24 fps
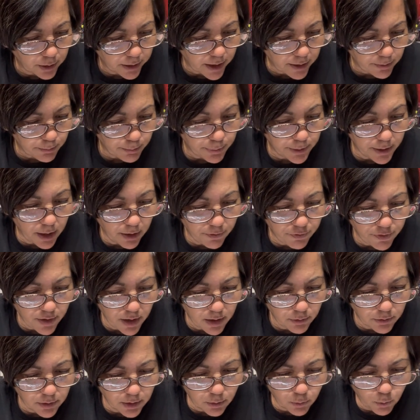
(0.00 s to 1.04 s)
Okay, but I
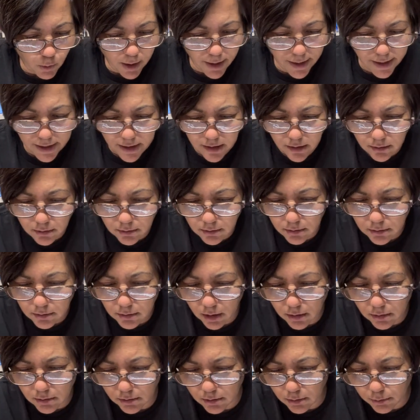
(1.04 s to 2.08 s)
found the white. I
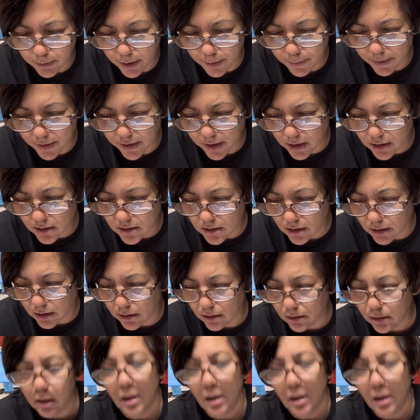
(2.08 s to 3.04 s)
don't know. Maybe that's it.